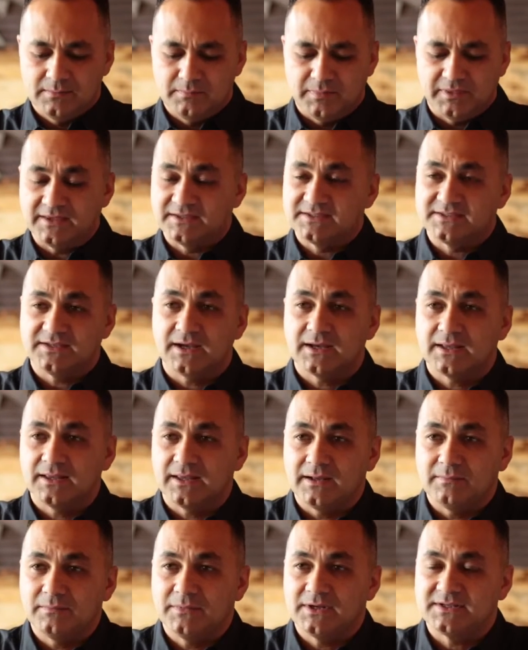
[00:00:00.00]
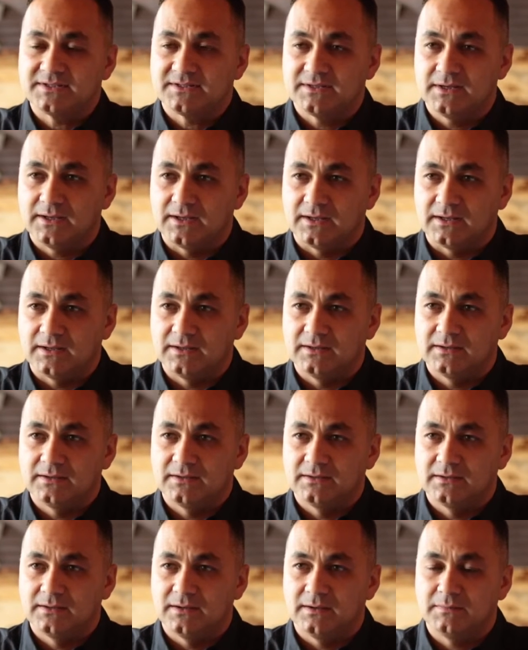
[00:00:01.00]
But then secondly, I'm going to sing.
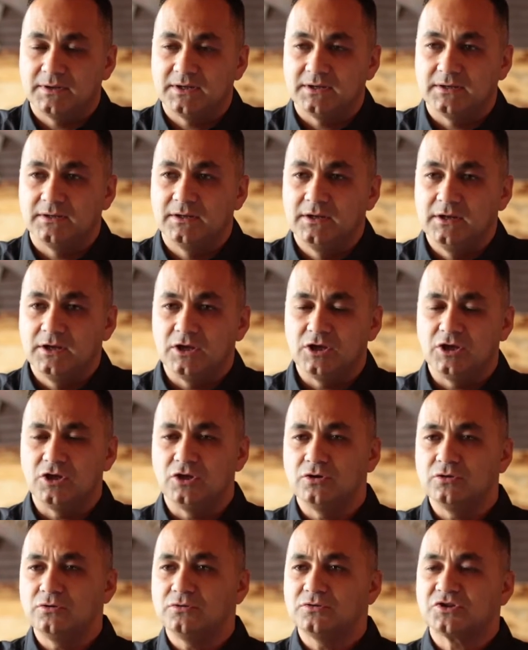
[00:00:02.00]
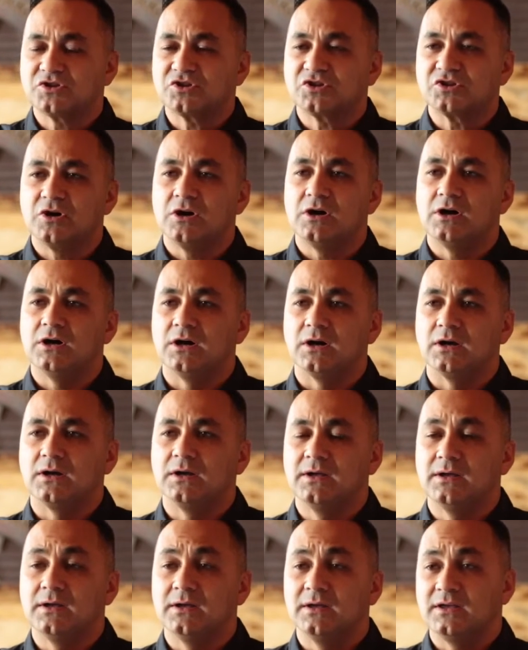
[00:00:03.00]
I'm going to use song,
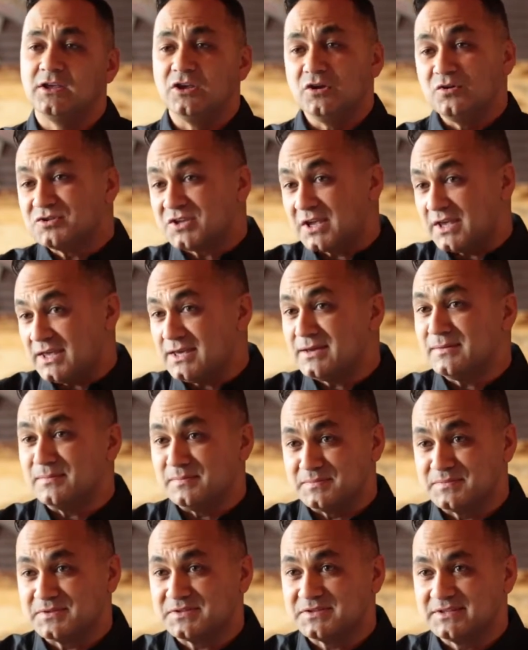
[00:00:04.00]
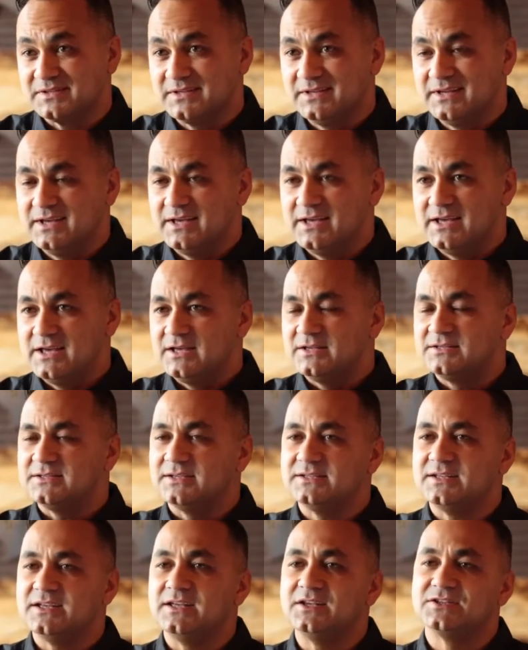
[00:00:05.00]
use hymns
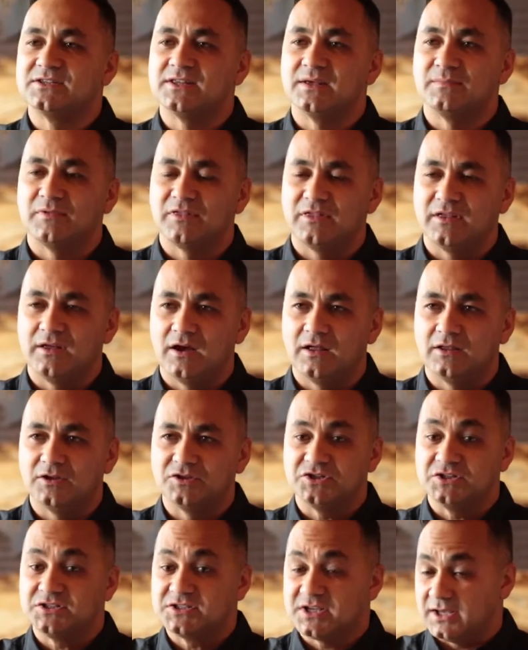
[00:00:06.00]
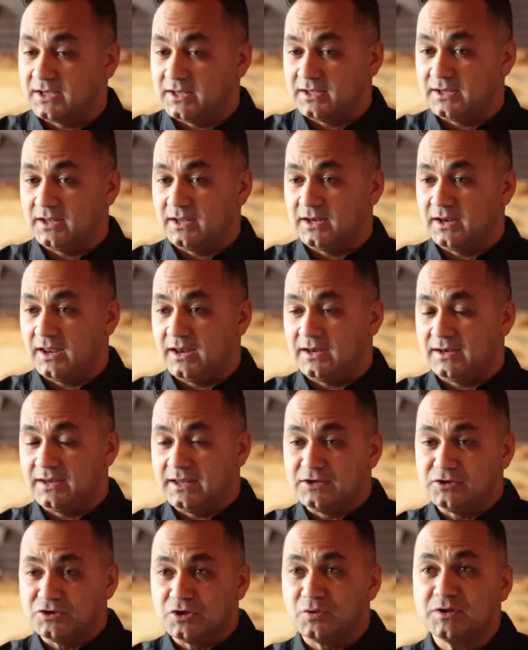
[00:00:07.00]
to teach them theology, and
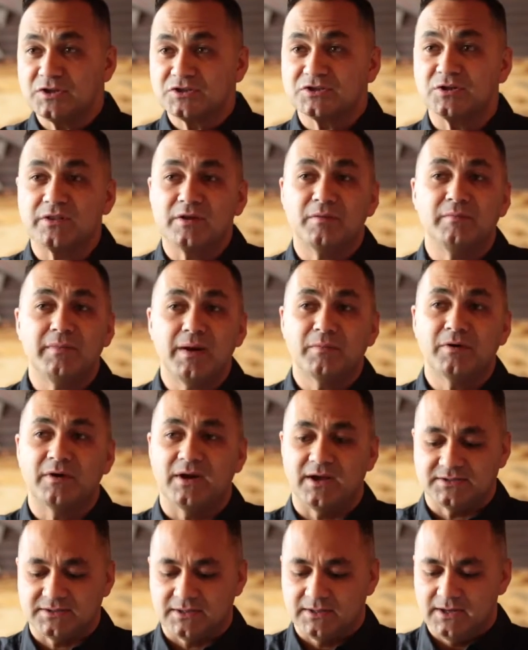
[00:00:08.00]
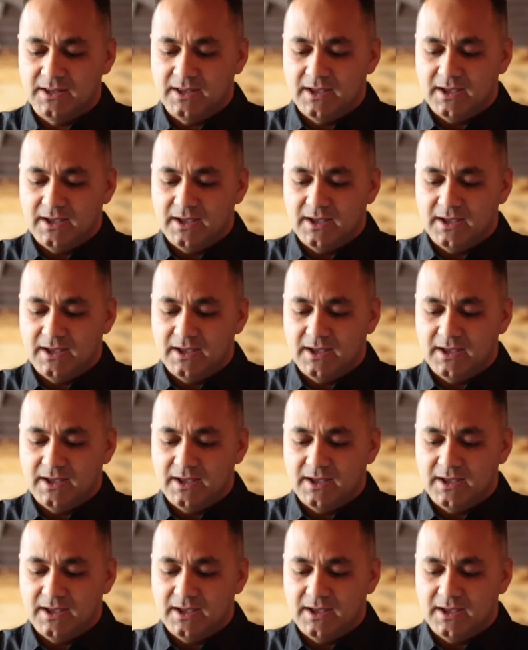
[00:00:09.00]
in doing so, they'll memorize it.